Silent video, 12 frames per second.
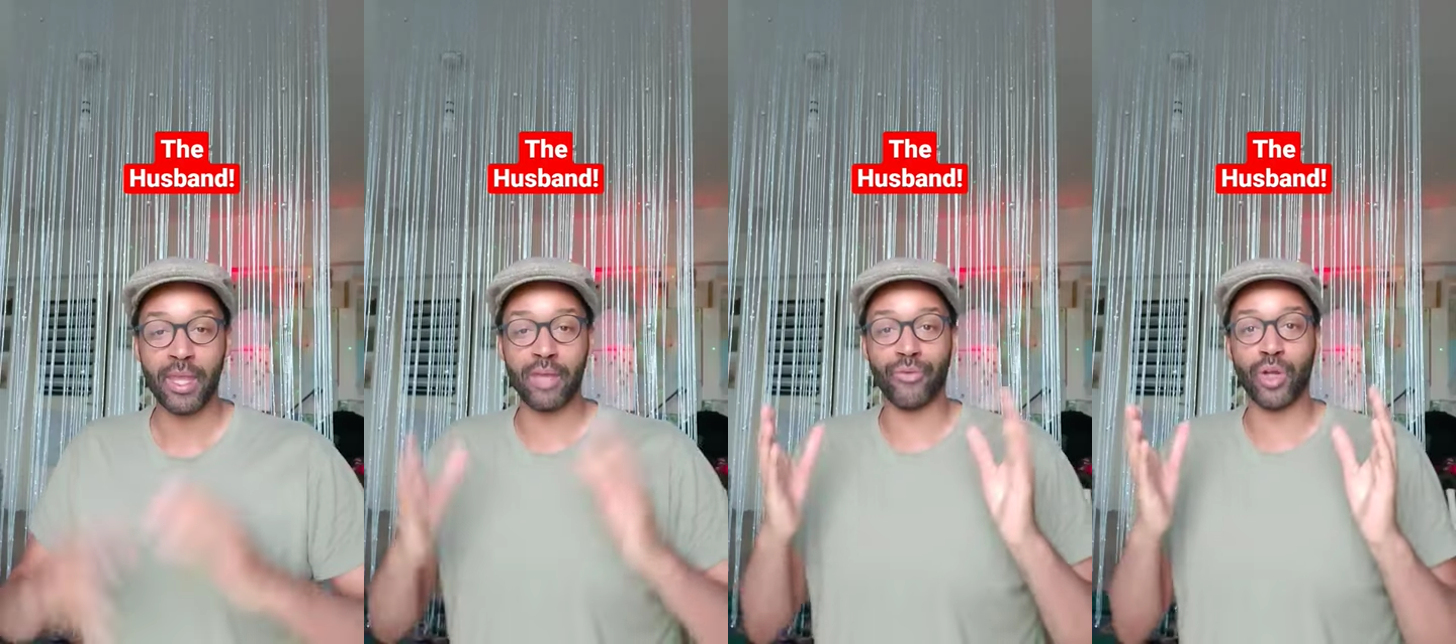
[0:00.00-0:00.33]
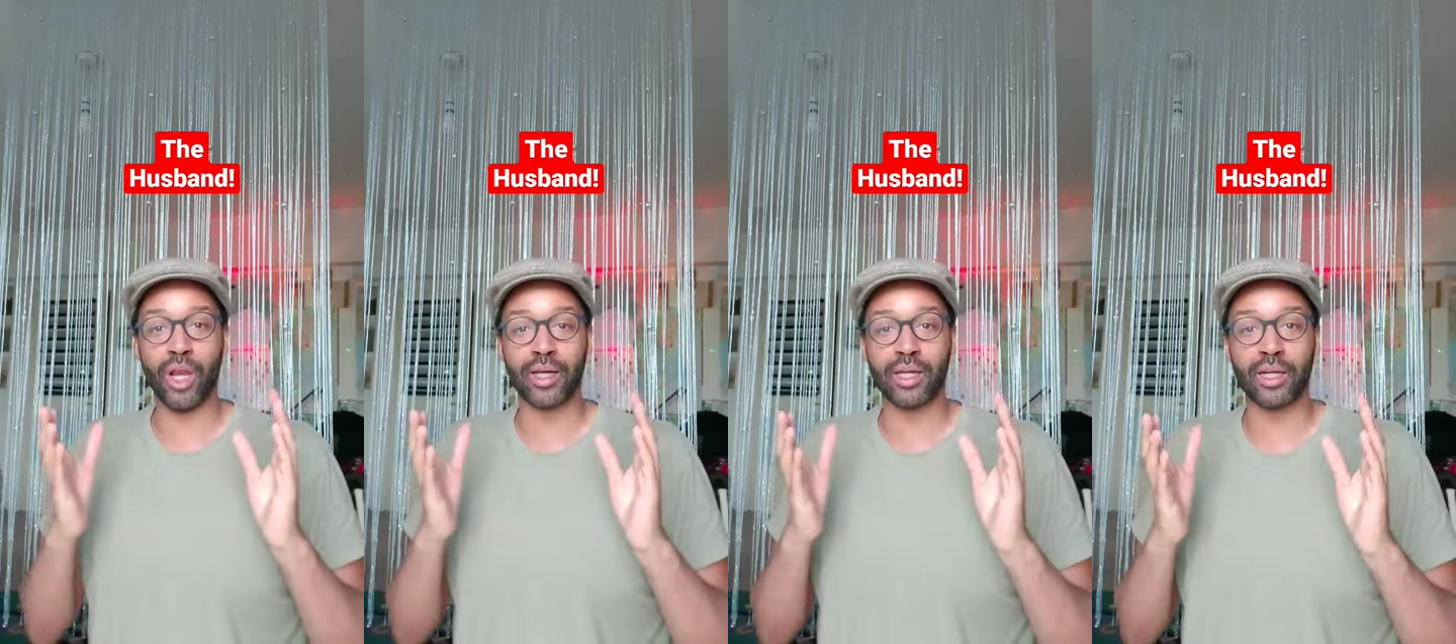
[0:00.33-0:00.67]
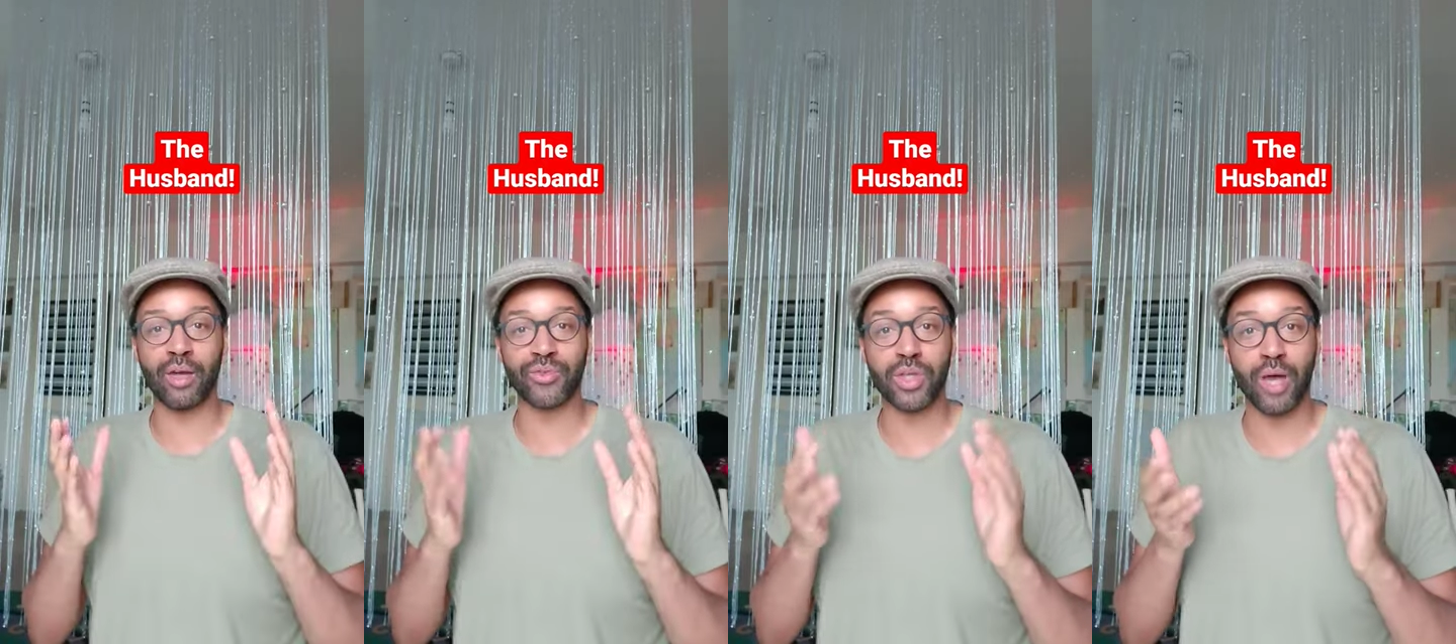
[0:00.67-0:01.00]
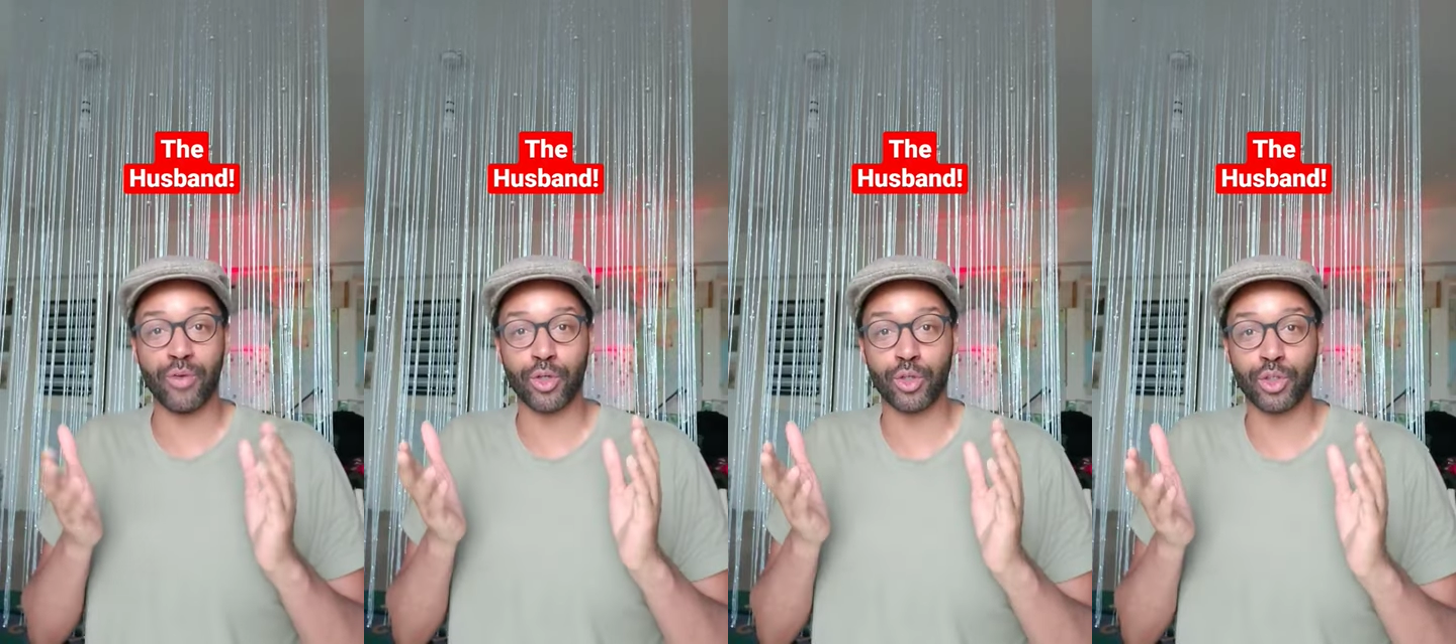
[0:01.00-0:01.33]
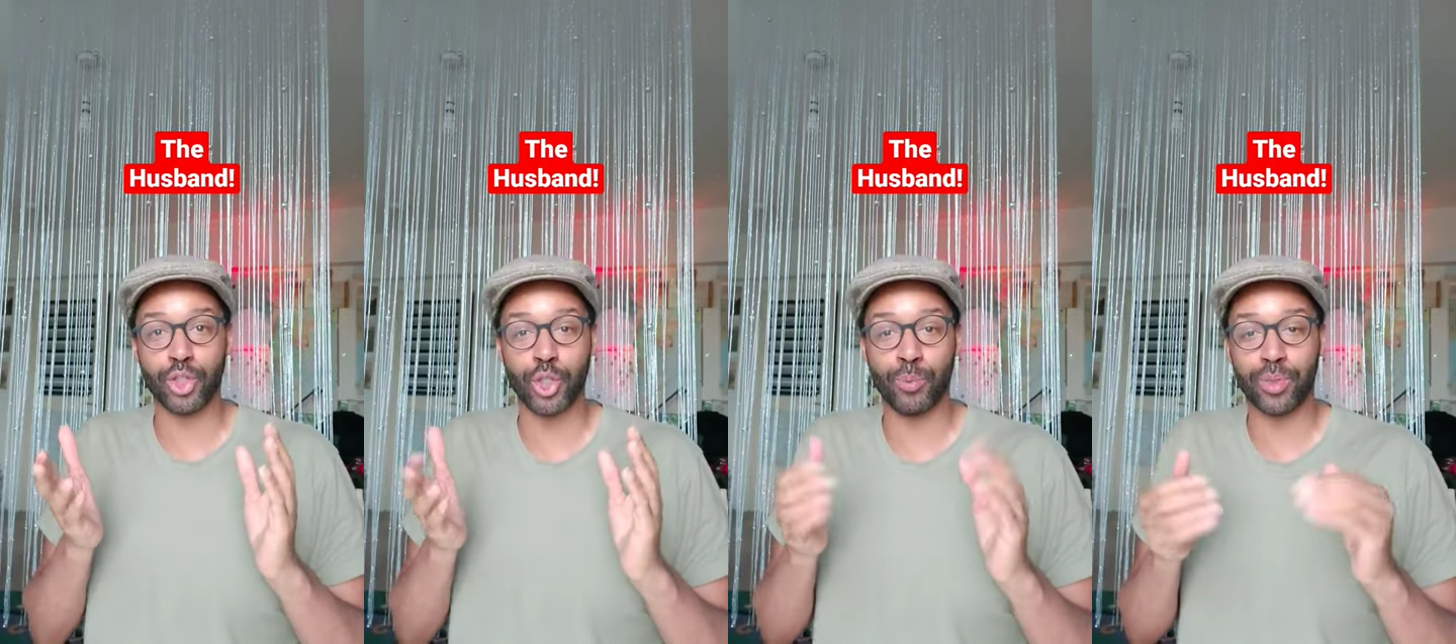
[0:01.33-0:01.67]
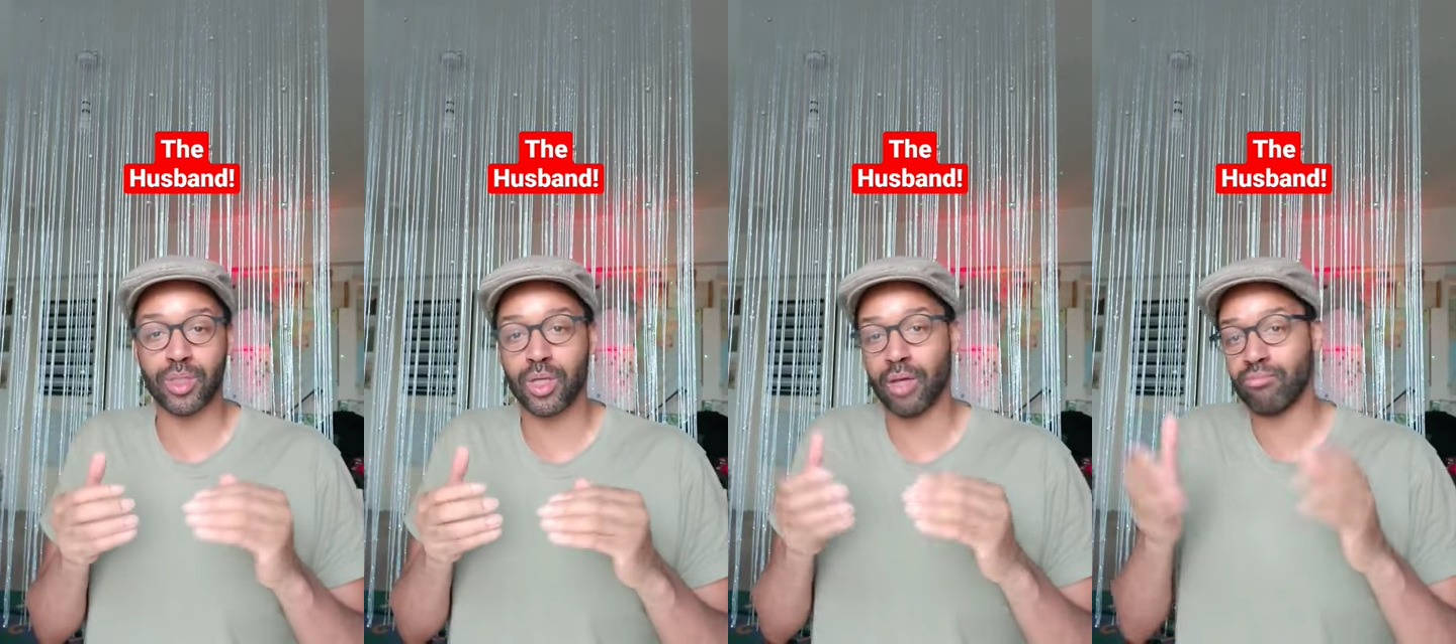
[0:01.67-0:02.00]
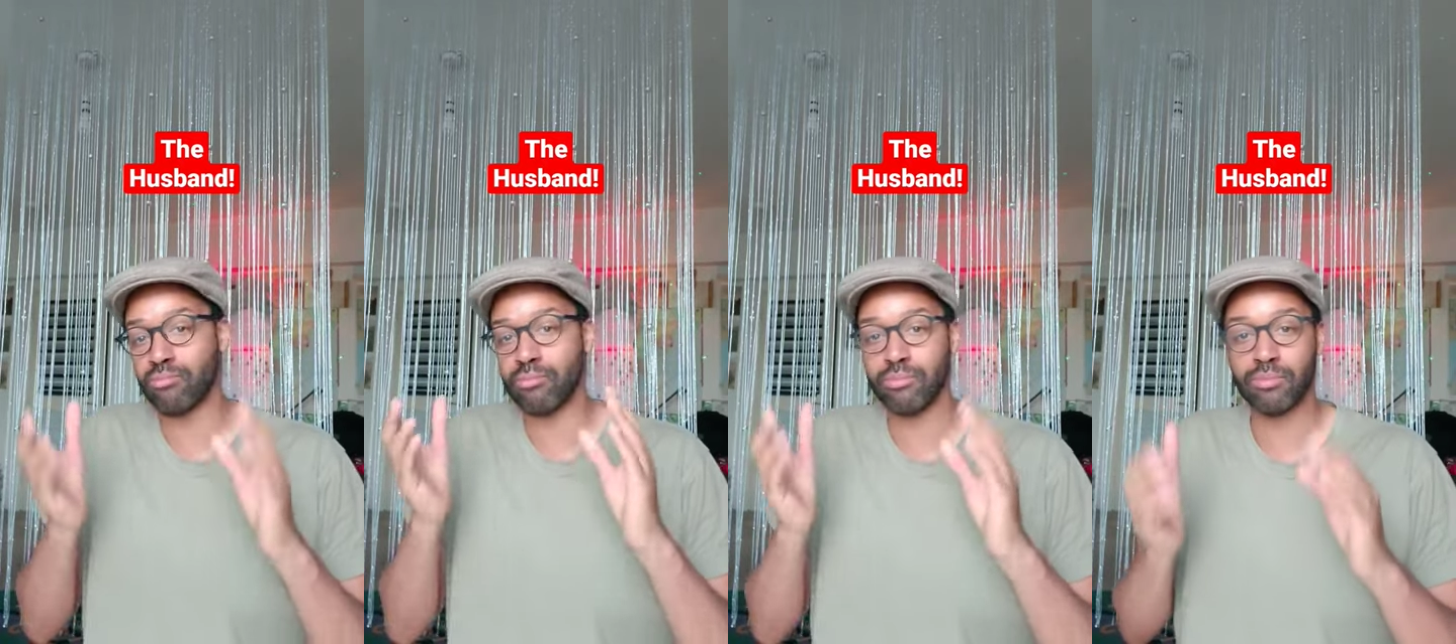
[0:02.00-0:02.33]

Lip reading: If you're lucky enough to have a good Jupiter,